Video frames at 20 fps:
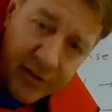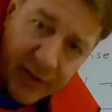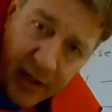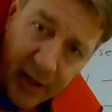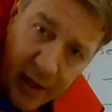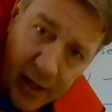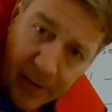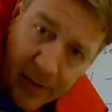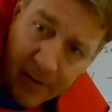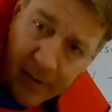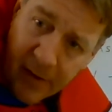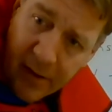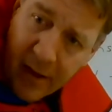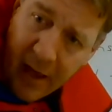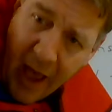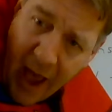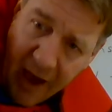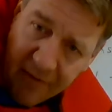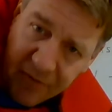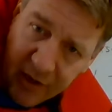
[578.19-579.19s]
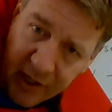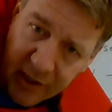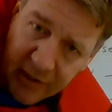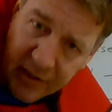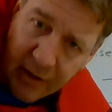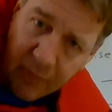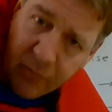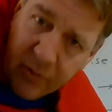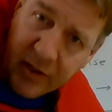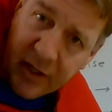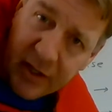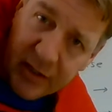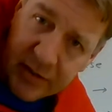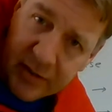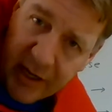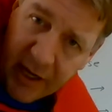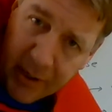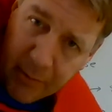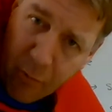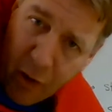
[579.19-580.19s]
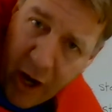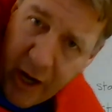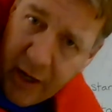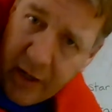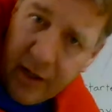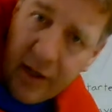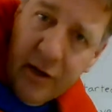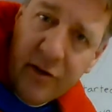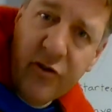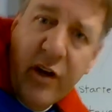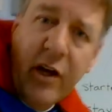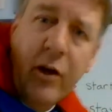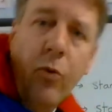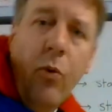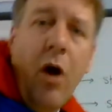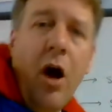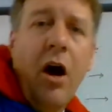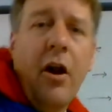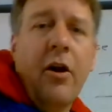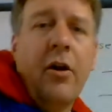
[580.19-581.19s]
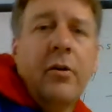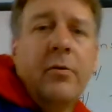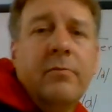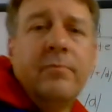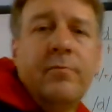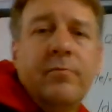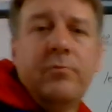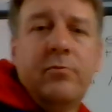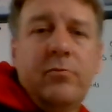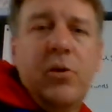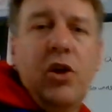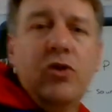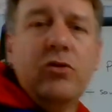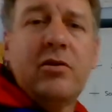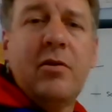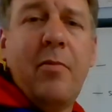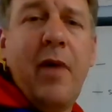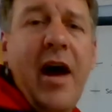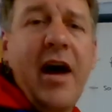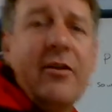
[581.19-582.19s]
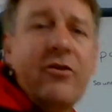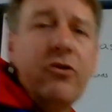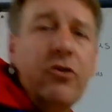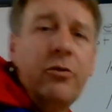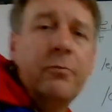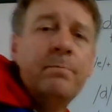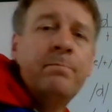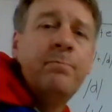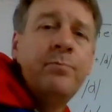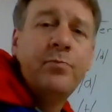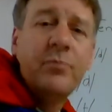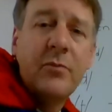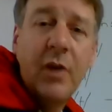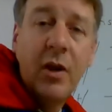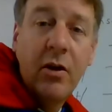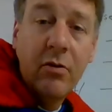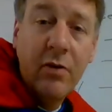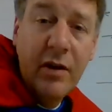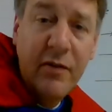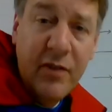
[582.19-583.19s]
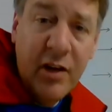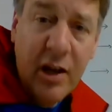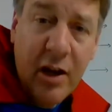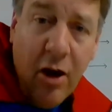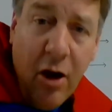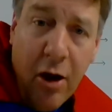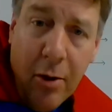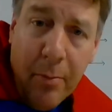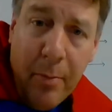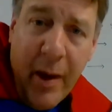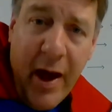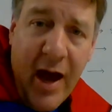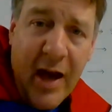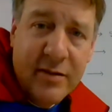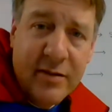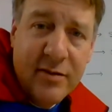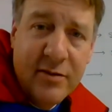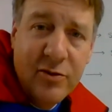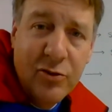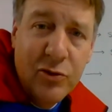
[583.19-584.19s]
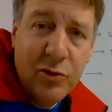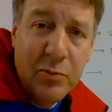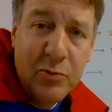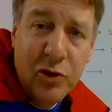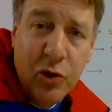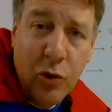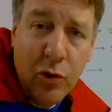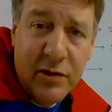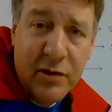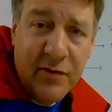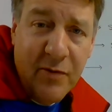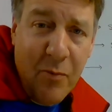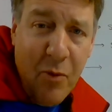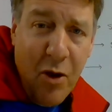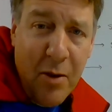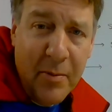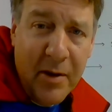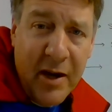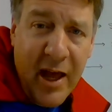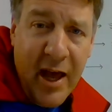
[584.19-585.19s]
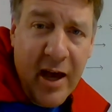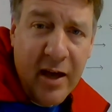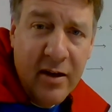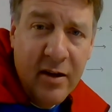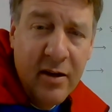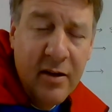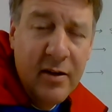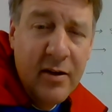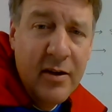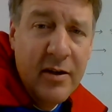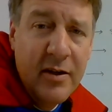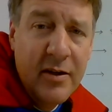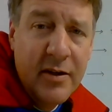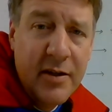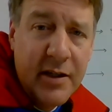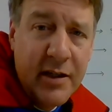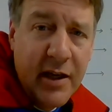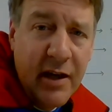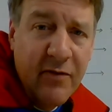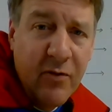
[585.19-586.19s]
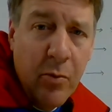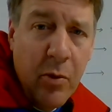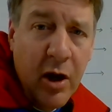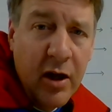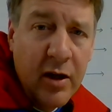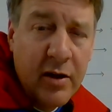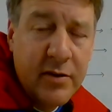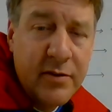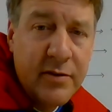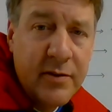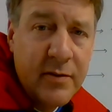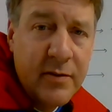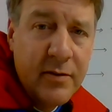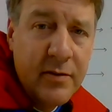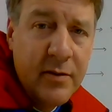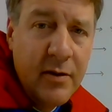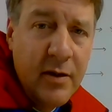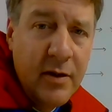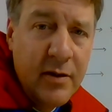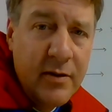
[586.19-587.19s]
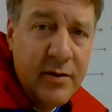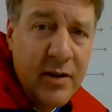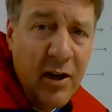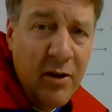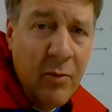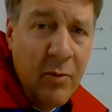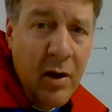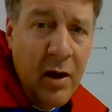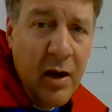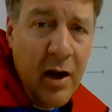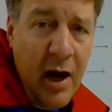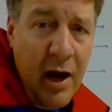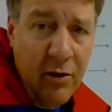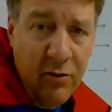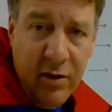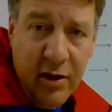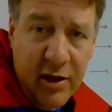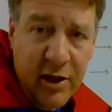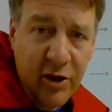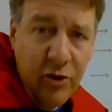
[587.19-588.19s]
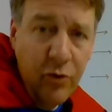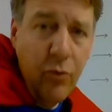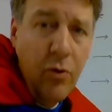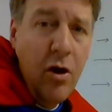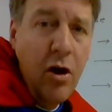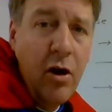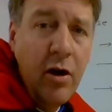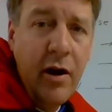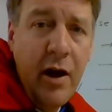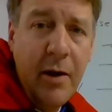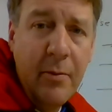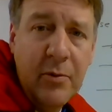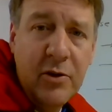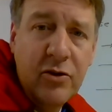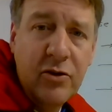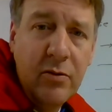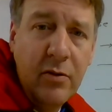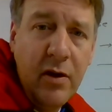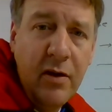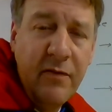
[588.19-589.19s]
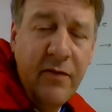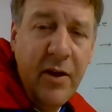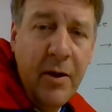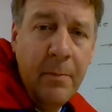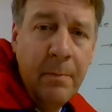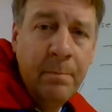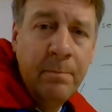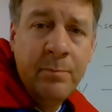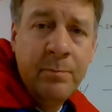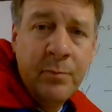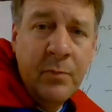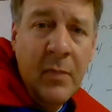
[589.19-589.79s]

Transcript: See ya. After you get done with this, take a break, get a drink of water, use the bathroom. You don't even need a hall pass. Do some chores for mom and dad. Give them hugs. Tell them how lucky you are and how much you love them.